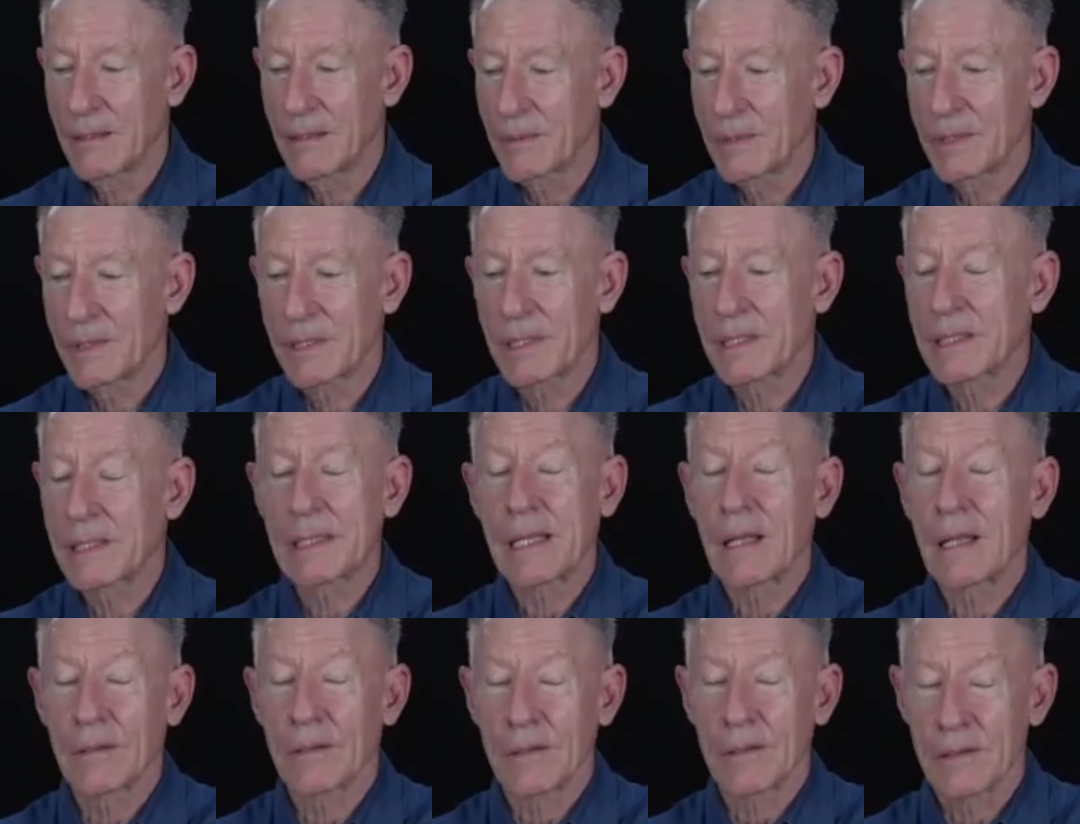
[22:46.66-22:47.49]

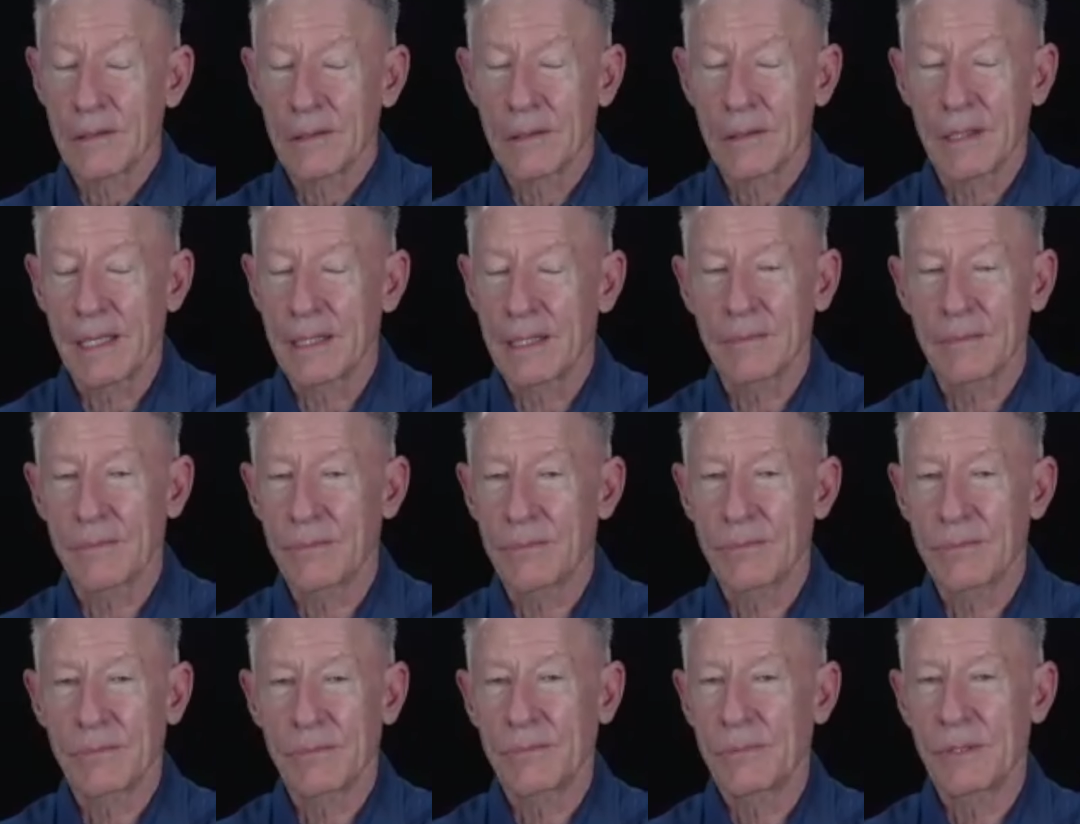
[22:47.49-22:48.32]
stellar
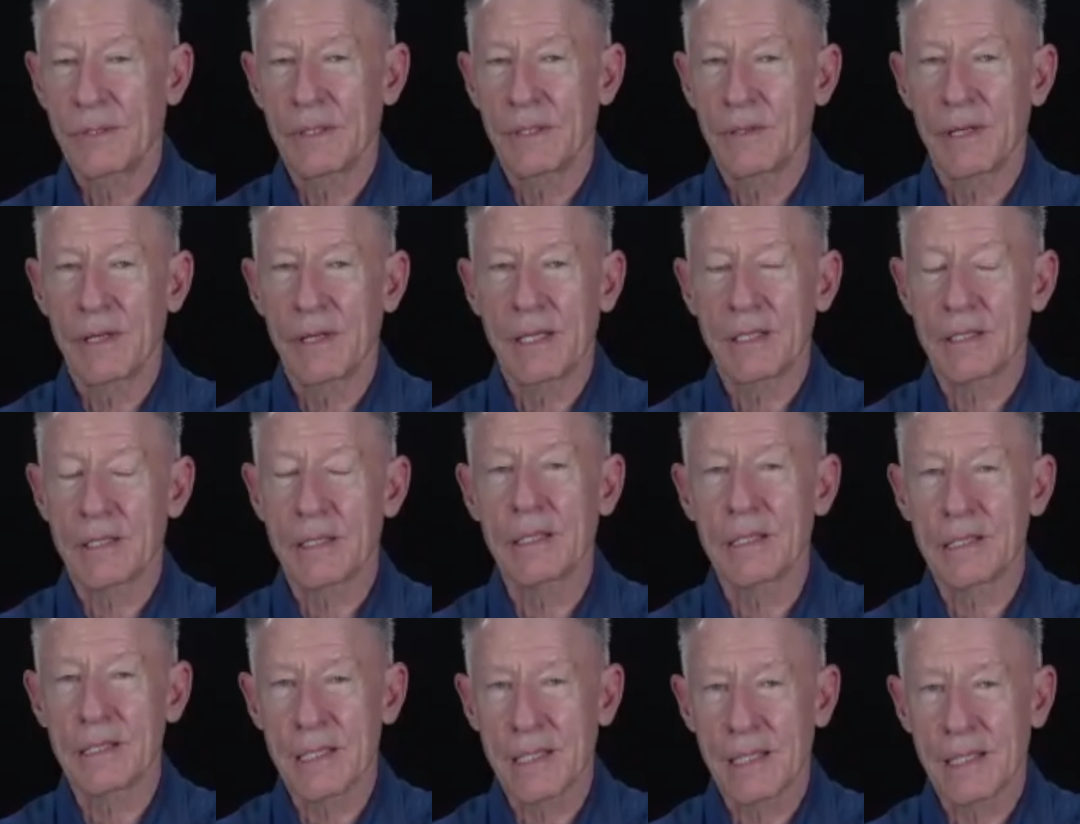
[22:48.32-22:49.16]
and, as
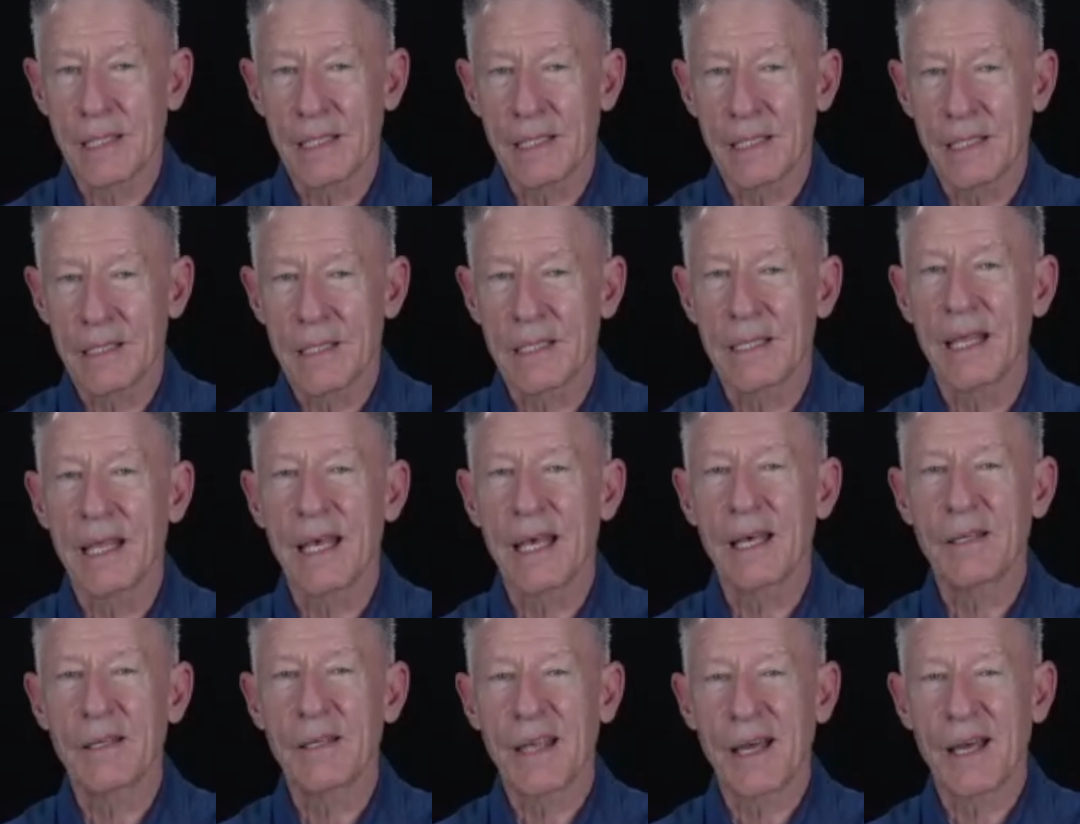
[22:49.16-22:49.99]
good as it gets. And
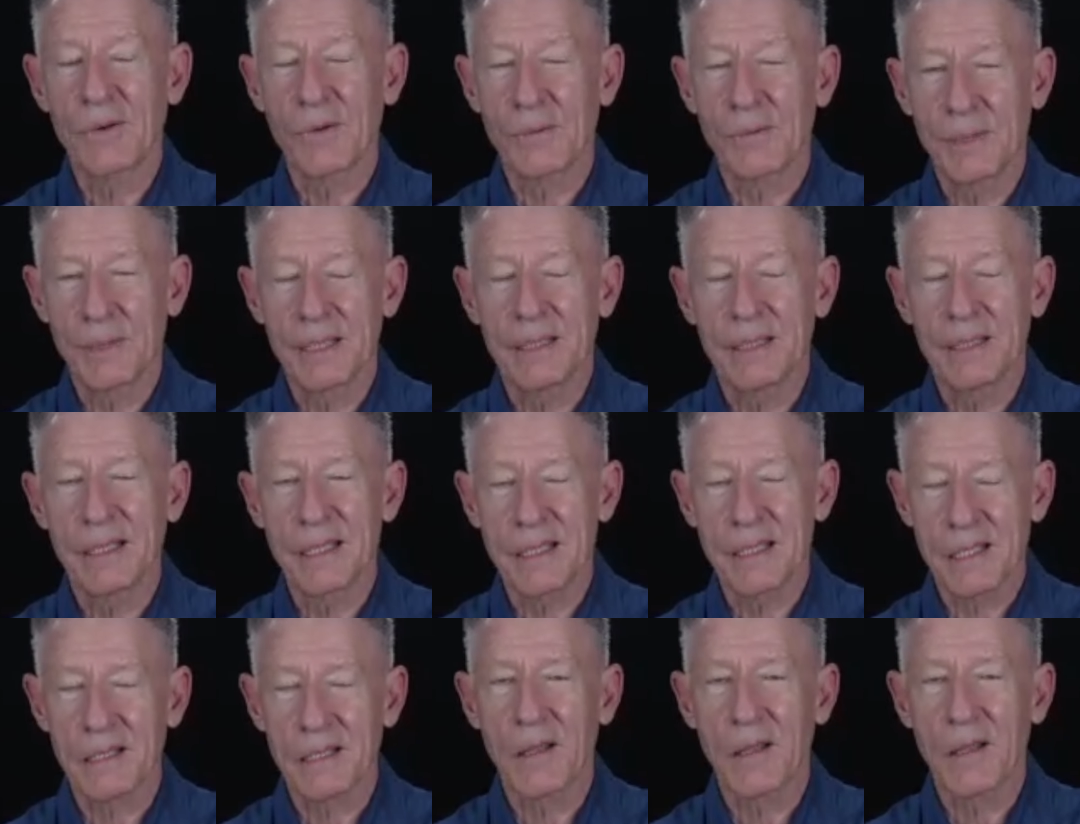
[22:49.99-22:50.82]
that will be
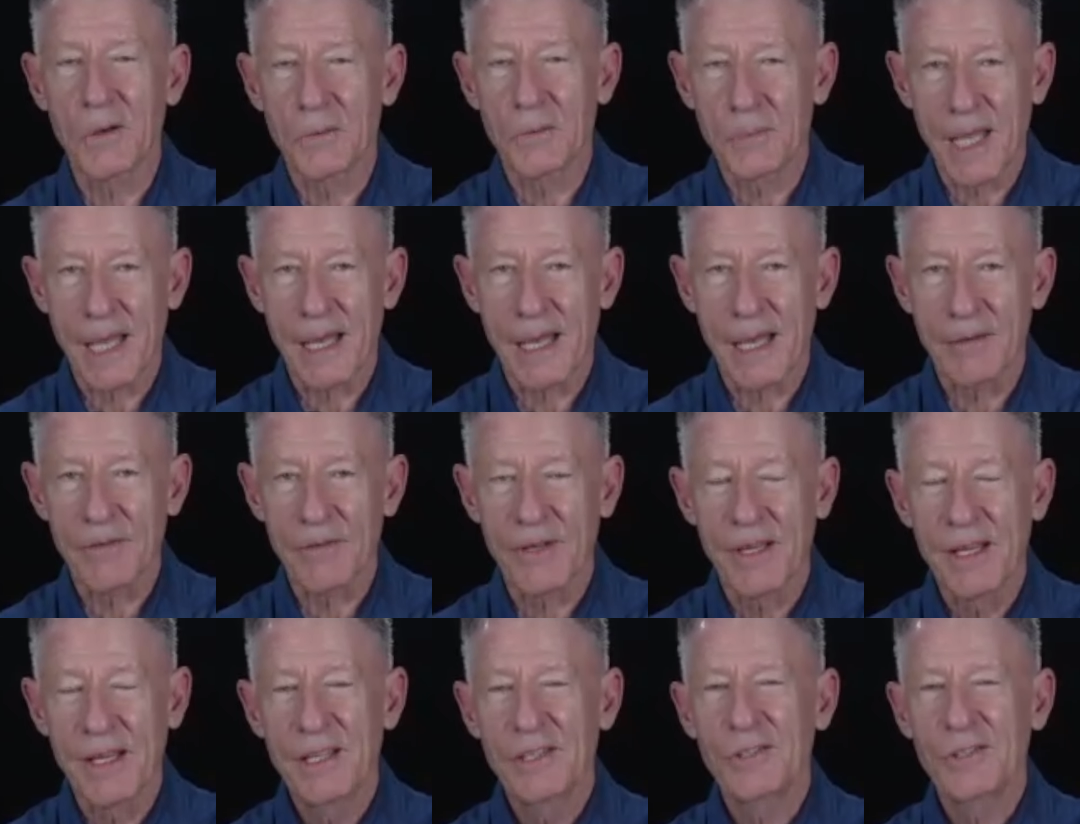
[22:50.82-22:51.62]
Lisa Loeb's half.